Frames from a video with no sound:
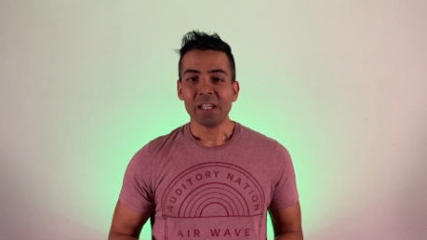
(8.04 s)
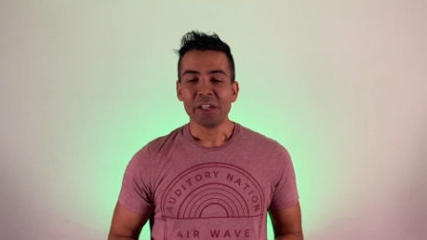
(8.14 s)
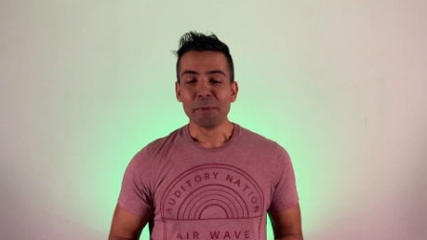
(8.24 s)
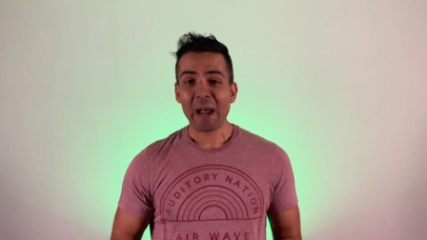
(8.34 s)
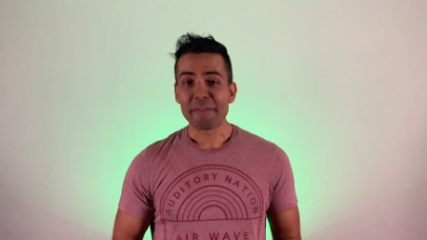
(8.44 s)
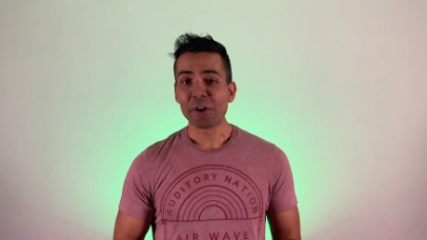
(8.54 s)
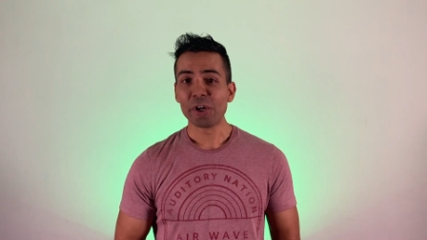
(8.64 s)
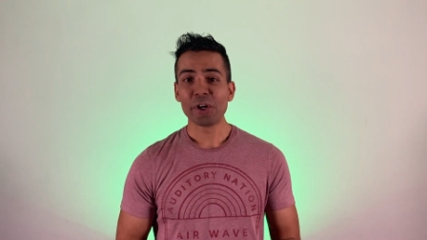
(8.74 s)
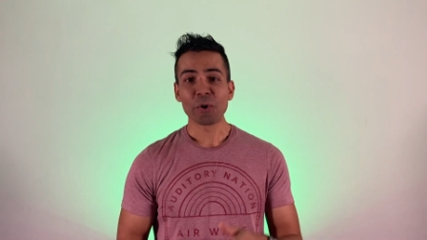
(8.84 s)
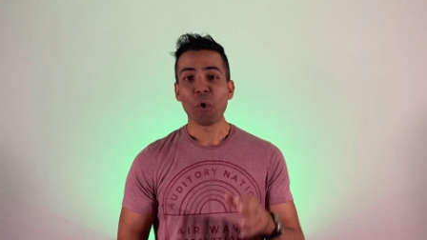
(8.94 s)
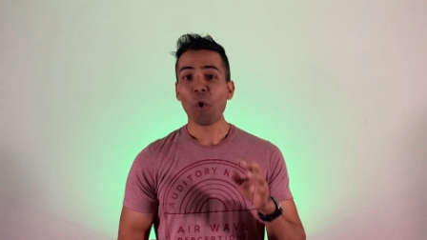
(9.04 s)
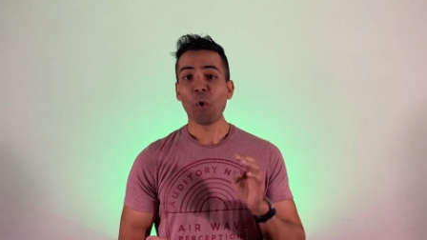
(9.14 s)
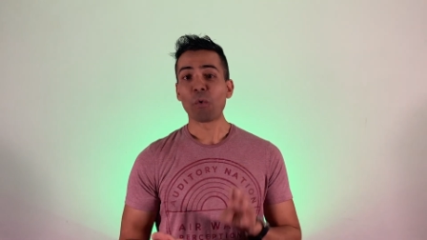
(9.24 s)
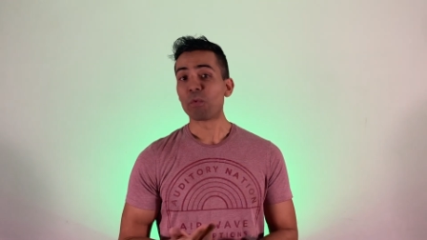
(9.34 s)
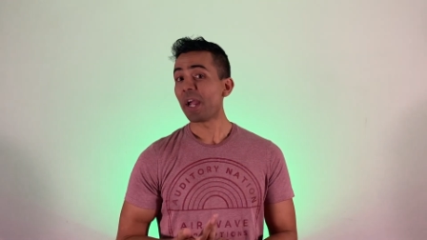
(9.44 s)
You may have heard
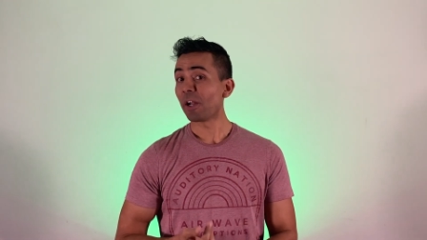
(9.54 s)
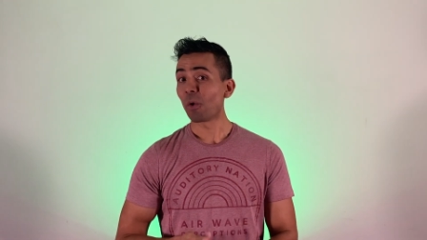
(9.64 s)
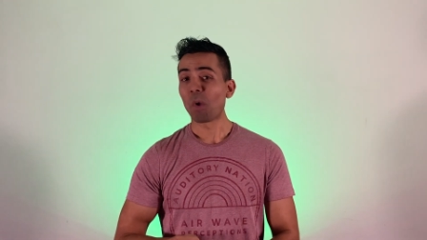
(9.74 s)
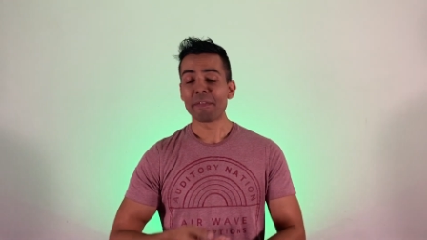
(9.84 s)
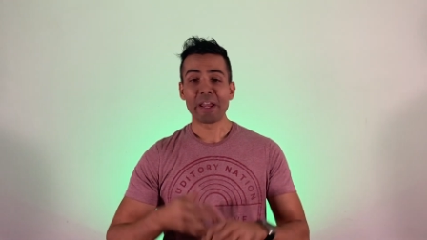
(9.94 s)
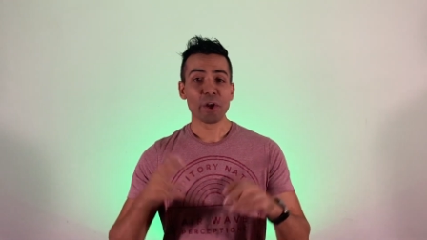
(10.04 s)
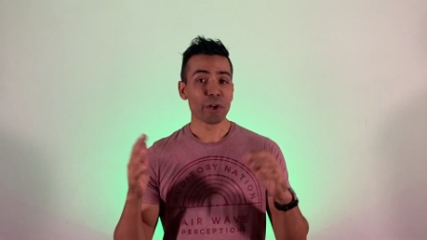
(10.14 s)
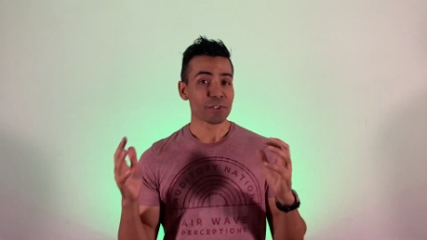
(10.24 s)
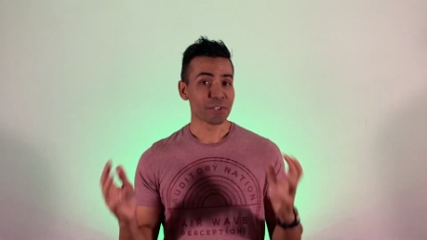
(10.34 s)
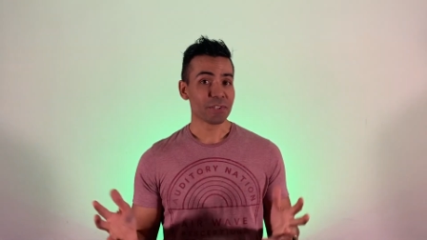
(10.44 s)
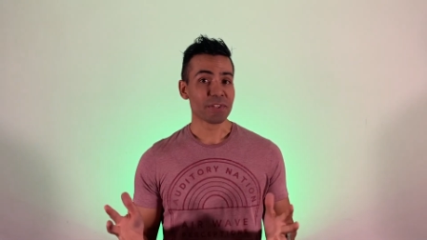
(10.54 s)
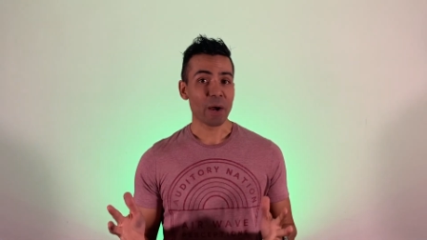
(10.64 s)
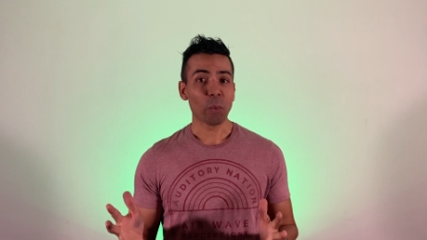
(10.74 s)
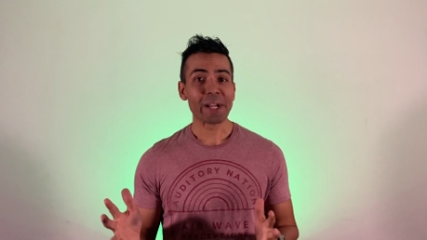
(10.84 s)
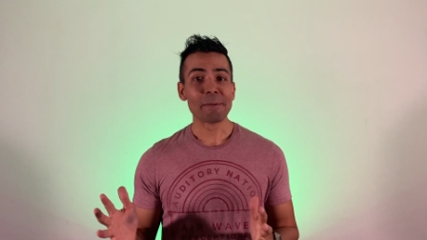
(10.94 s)
or read on one of our notices that
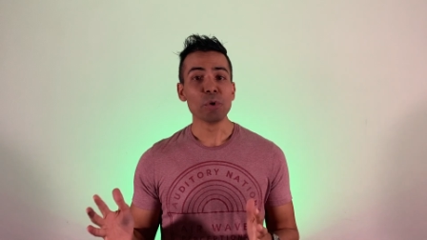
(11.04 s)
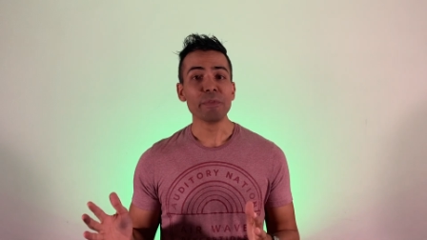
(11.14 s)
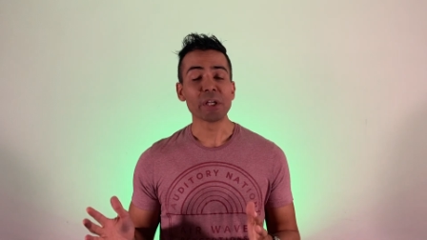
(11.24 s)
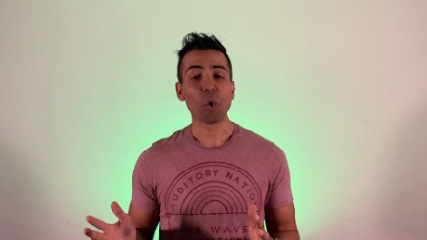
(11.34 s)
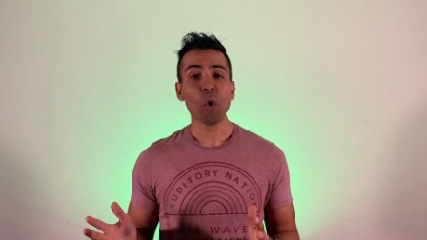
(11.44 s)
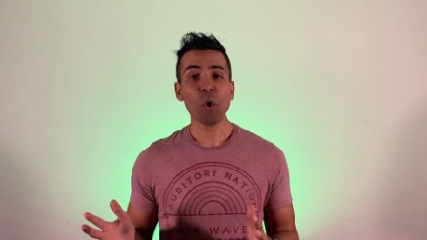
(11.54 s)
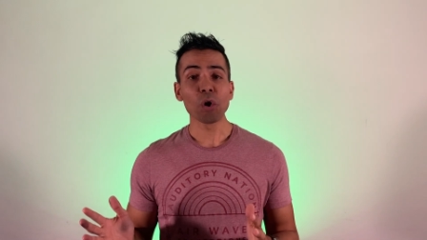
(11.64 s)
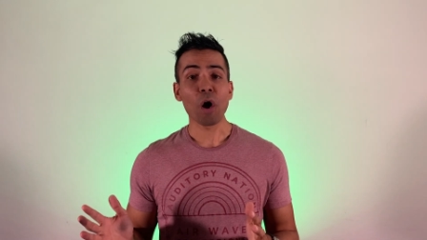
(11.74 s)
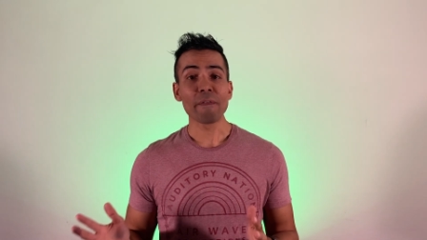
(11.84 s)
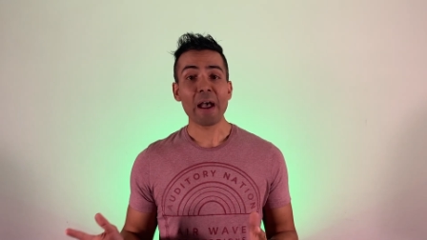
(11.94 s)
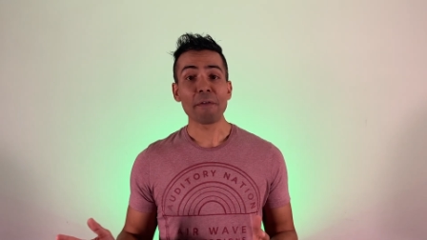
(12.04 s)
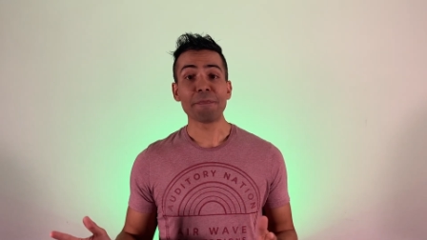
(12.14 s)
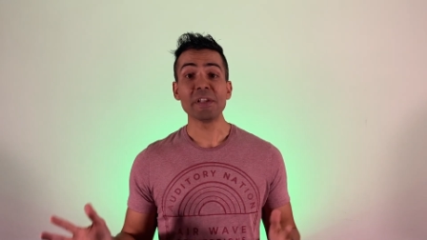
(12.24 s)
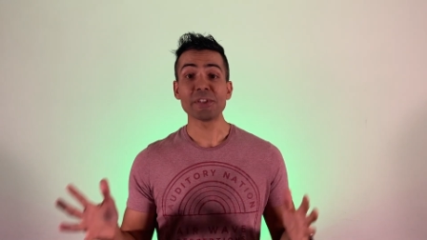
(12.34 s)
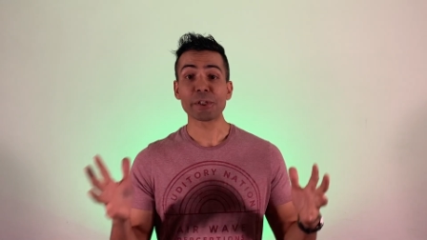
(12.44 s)
we are moving all of our
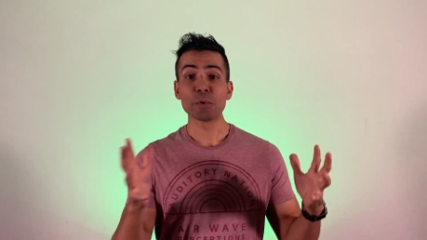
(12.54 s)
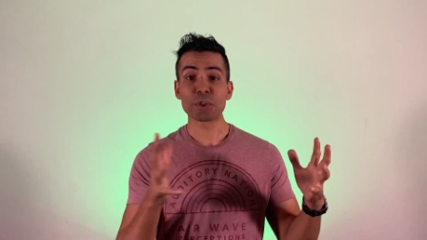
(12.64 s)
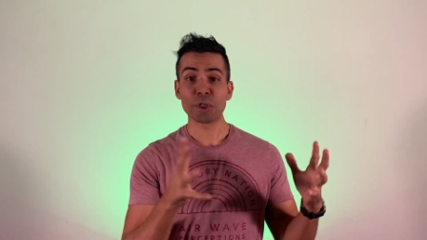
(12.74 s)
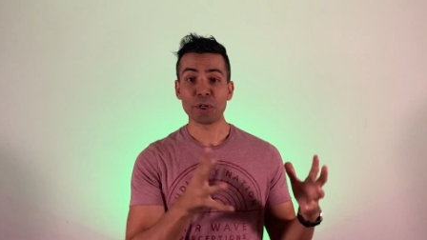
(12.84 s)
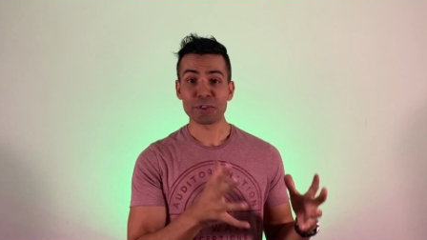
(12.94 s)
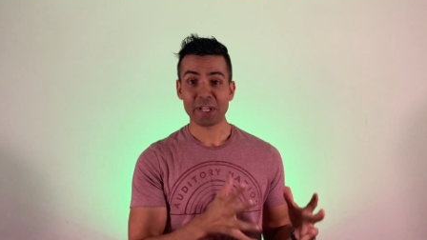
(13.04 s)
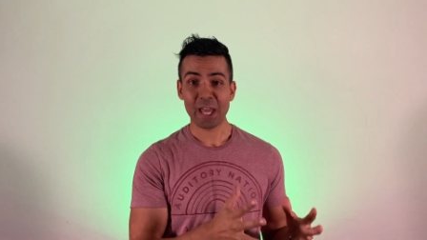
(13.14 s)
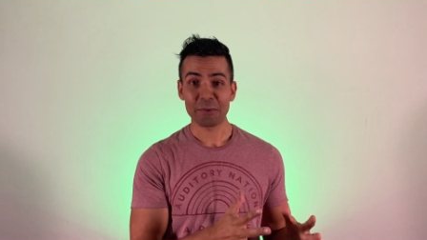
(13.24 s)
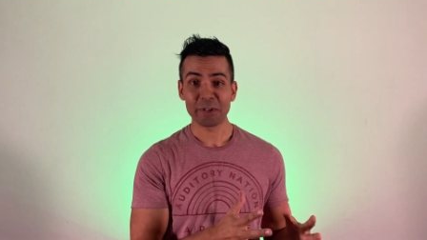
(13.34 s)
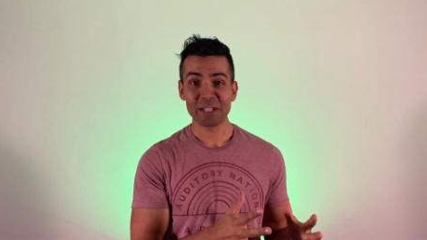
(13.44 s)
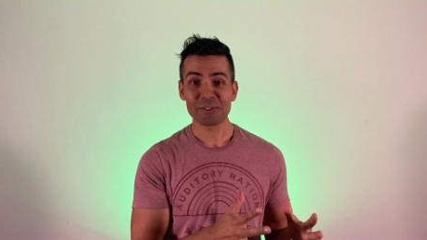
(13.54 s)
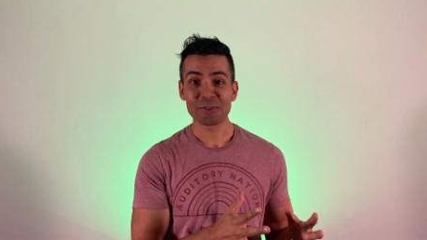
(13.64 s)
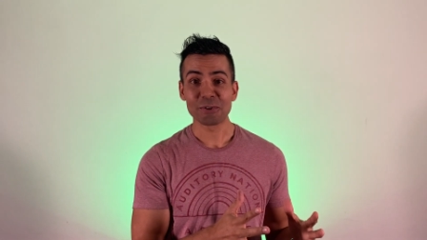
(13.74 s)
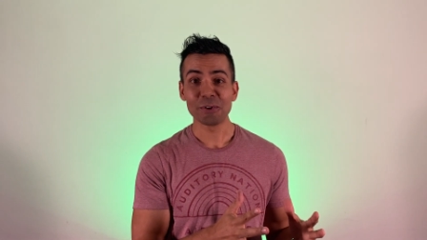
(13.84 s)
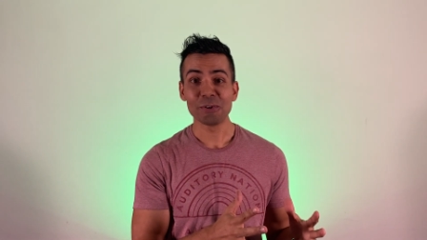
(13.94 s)
physical church gatherings
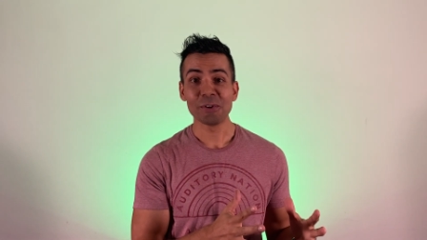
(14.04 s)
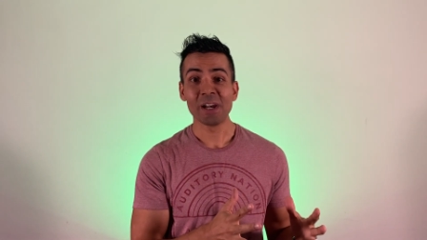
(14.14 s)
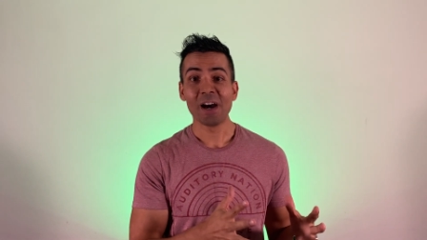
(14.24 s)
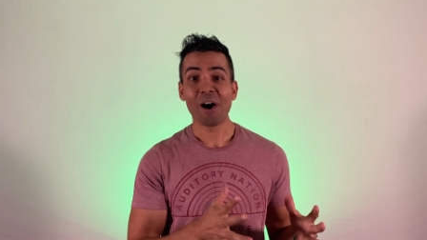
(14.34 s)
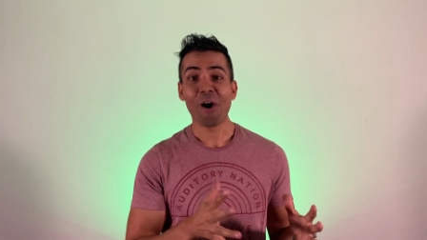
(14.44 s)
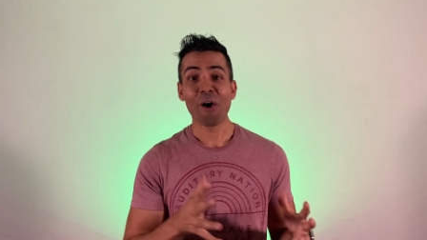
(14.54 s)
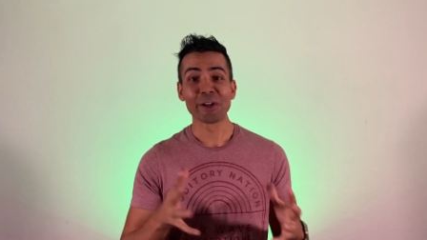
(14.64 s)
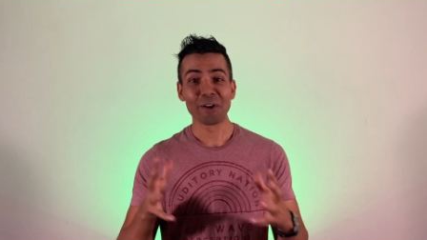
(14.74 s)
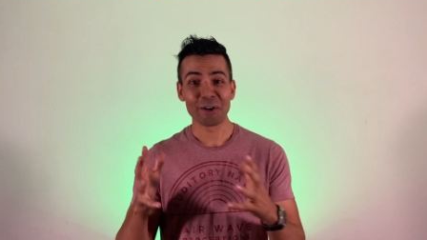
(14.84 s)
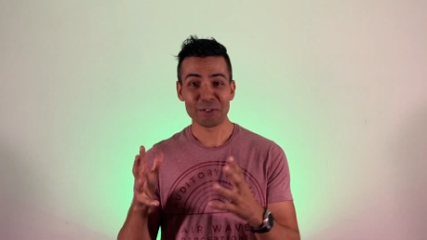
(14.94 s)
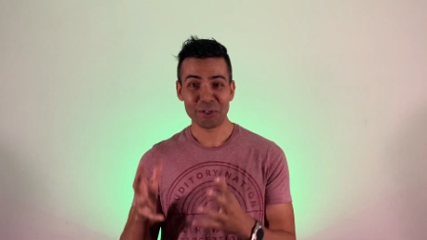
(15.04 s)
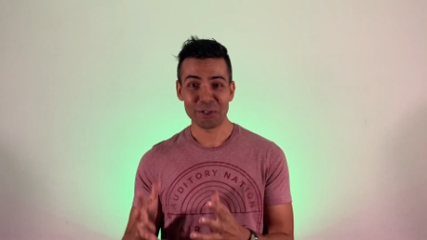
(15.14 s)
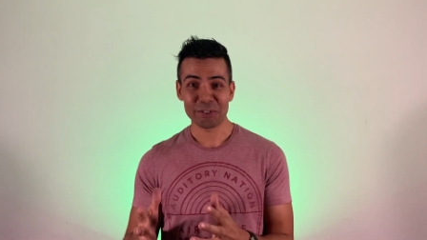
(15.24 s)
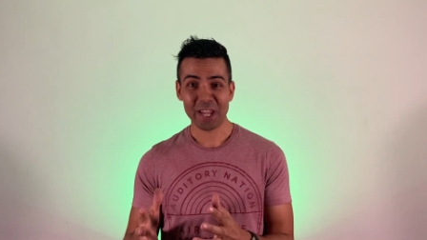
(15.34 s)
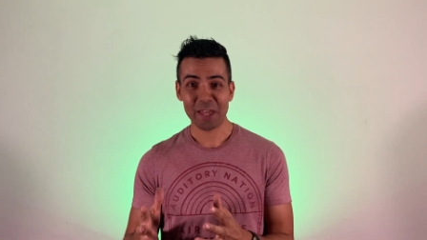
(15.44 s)
to online
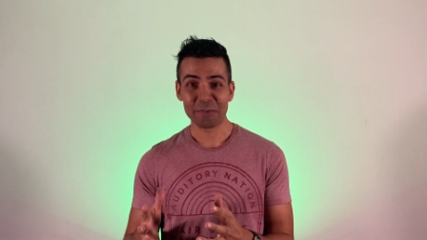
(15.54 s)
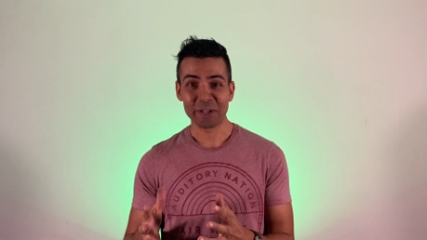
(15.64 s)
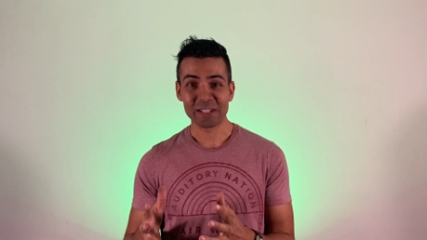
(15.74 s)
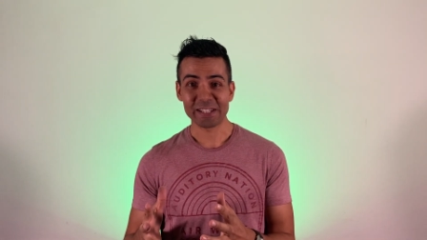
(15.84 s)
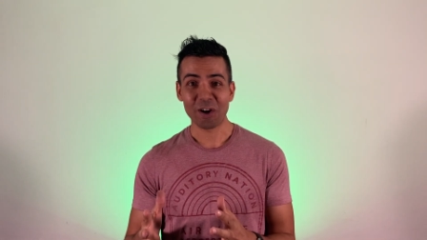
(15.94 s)
church gatherings.